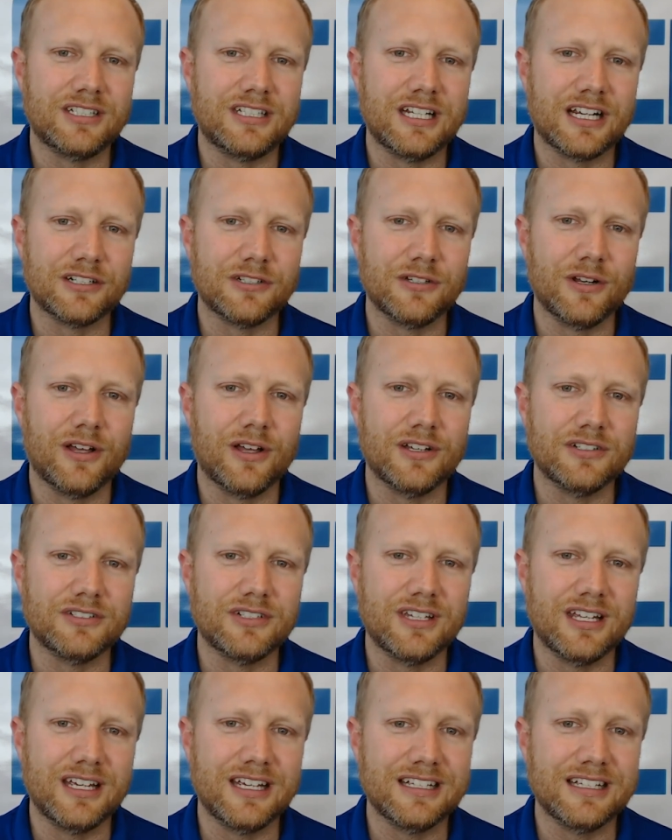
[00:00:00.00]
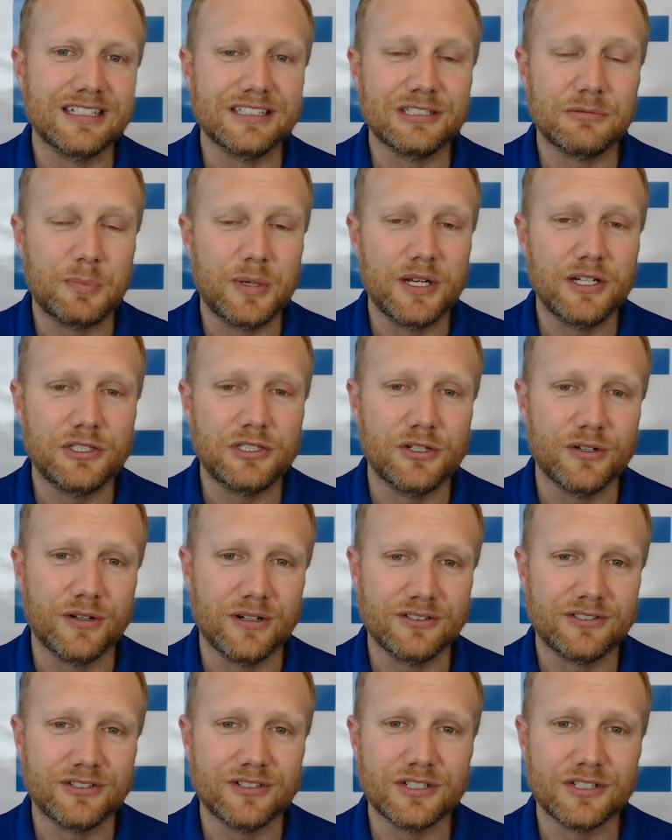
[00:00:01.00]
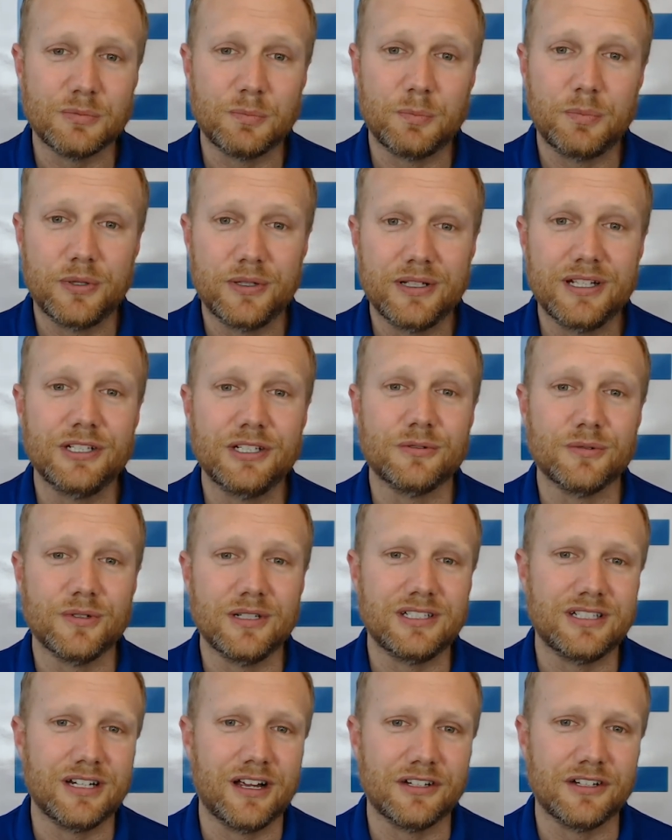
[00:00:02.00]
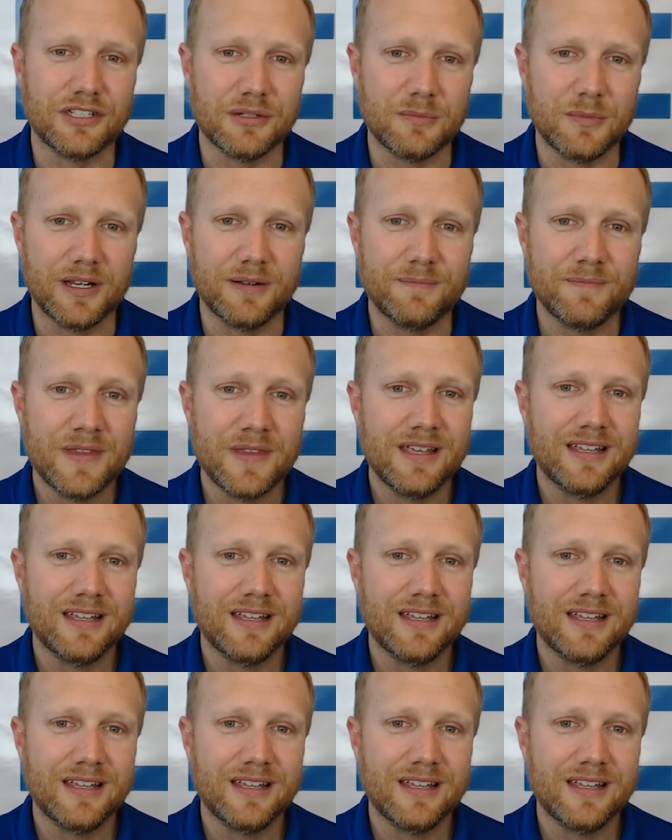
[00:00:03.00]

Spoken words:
a technology that has piqued your interest, please reach out to me.